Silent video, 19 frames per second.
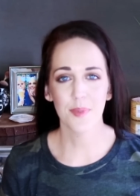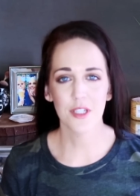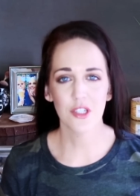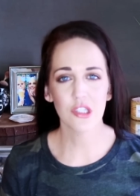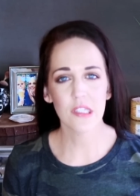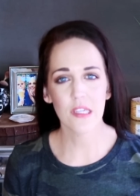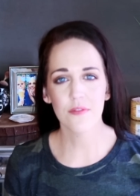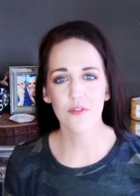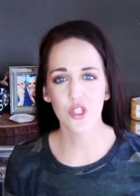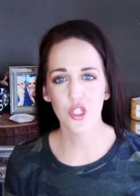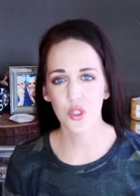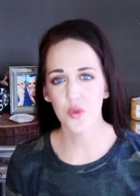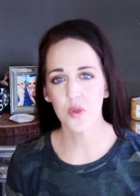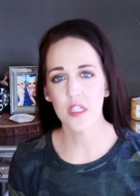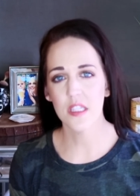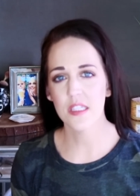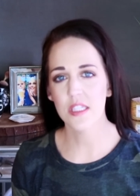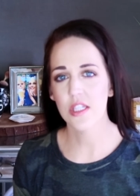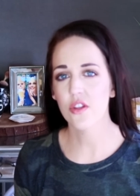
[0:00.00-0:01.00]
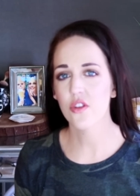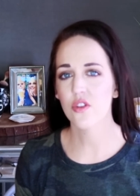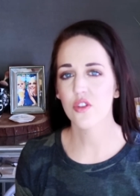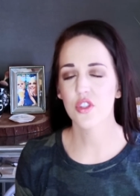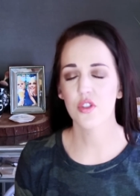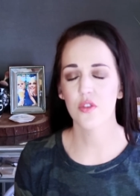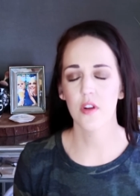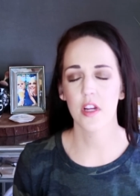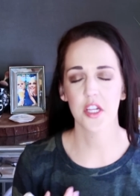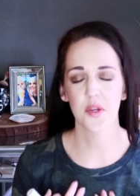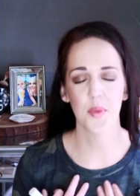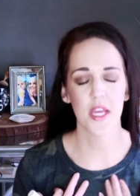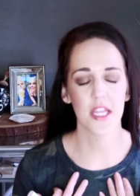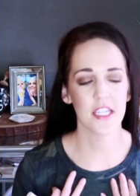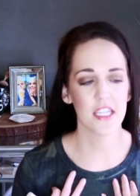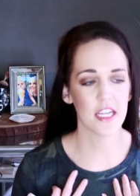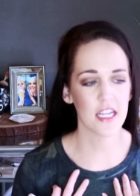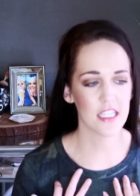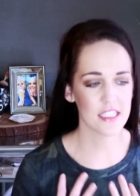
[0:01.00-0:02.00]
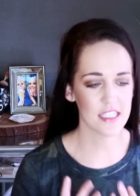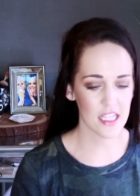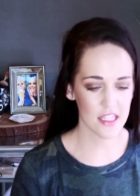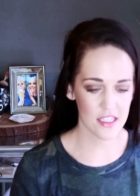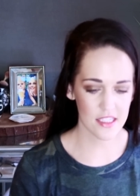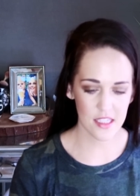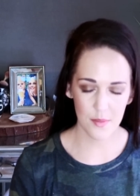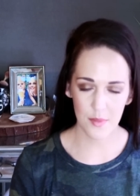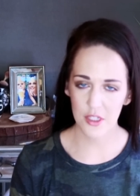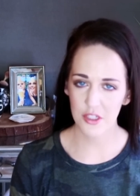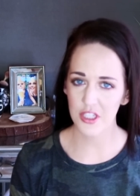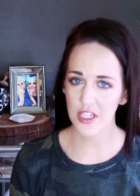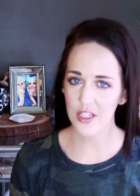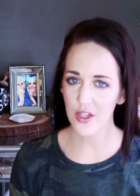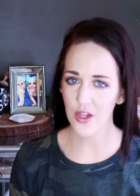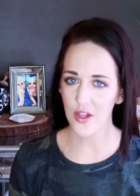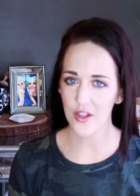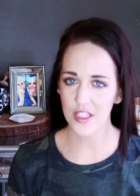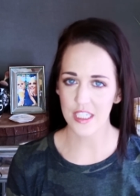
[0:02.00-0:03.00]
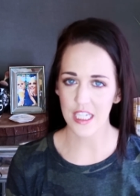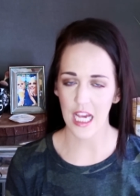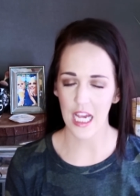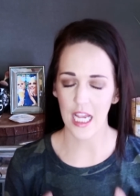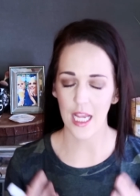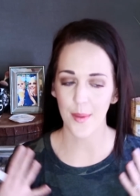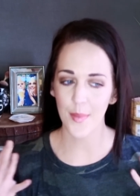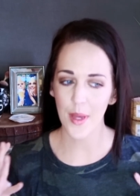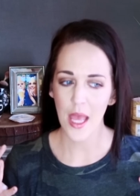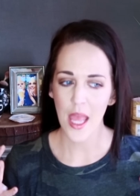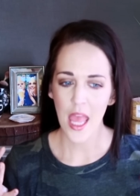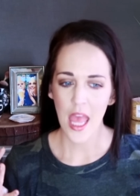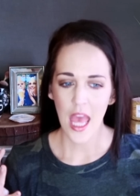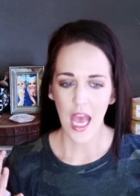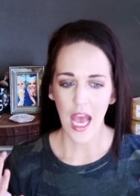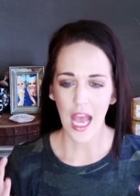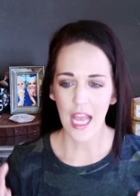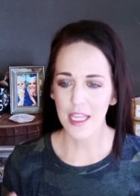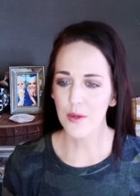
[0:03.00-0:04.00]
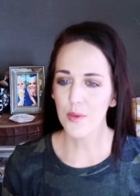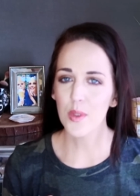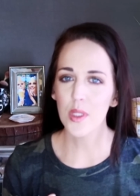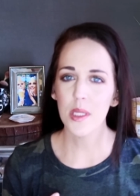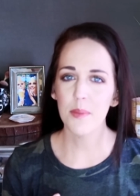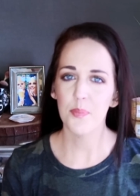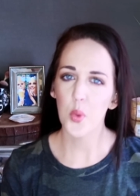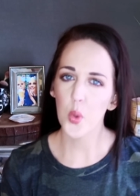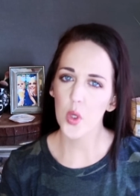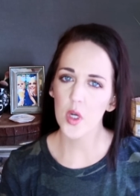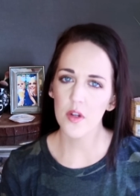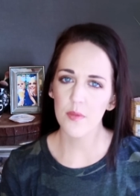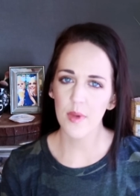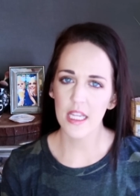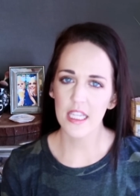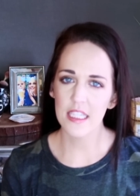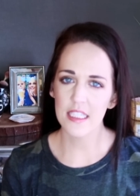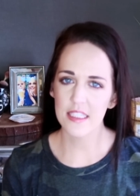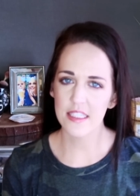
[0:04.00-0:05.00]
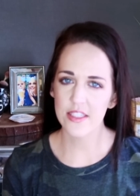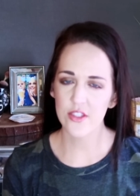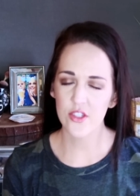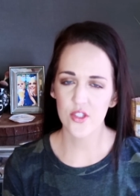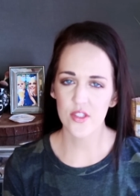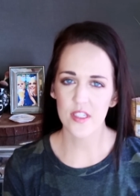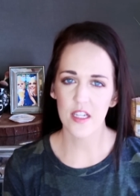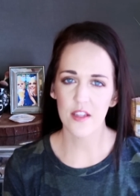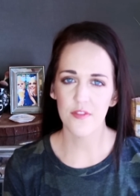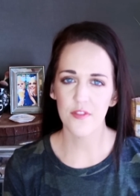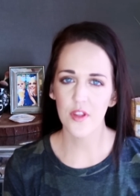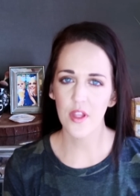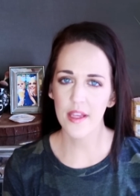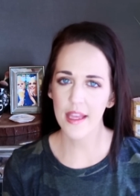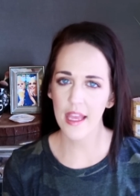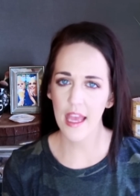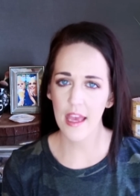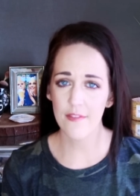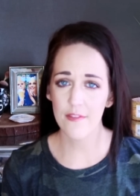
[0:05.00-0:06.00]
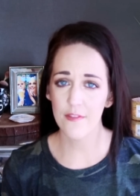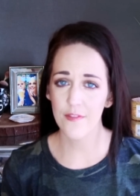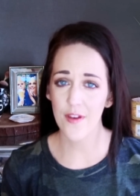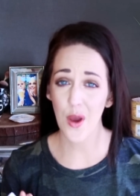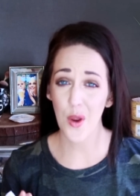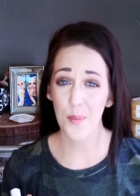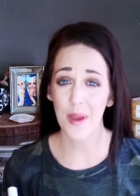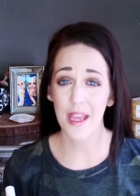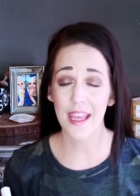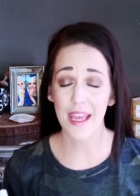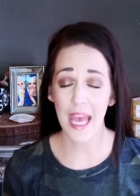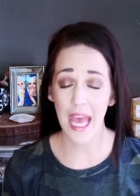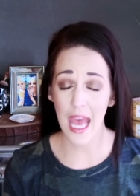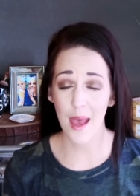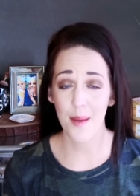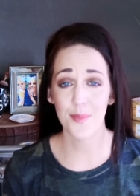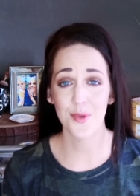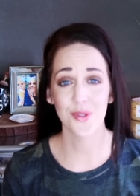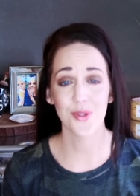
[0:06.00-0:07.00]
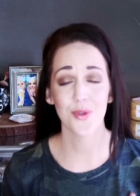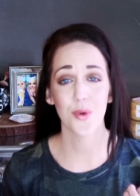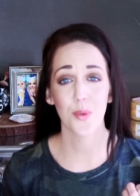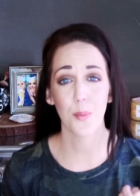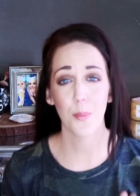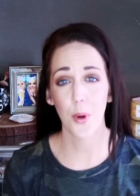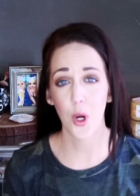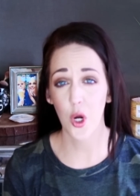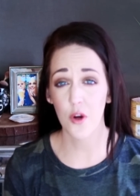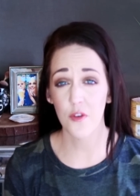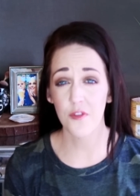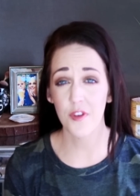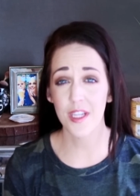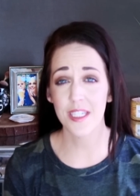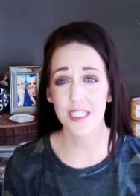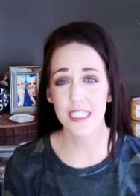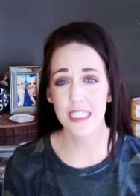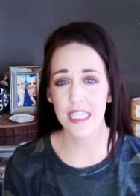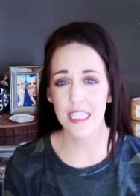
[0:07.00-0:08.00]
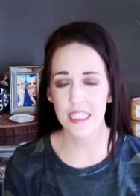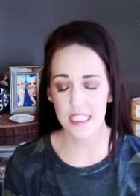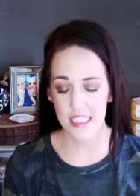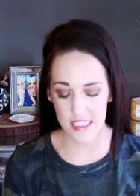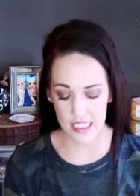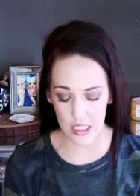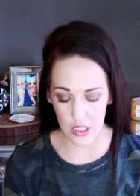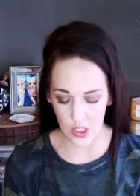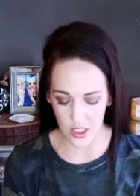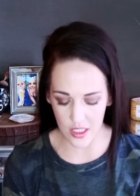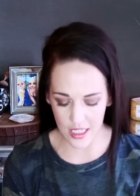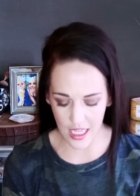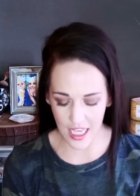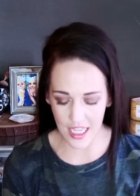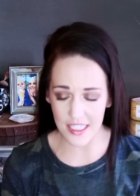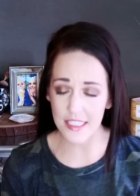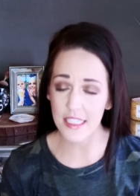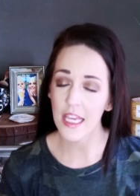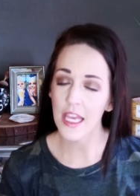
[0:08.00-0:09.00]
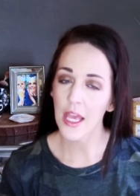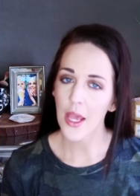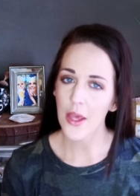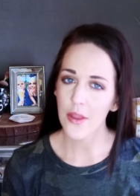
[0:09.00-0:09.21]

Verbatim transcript: up, I just have two concealers to recommend, and I say this on my channel all the time, I get really bored of my concealers and I feel like I haven't found my absolute perfect concealer yet.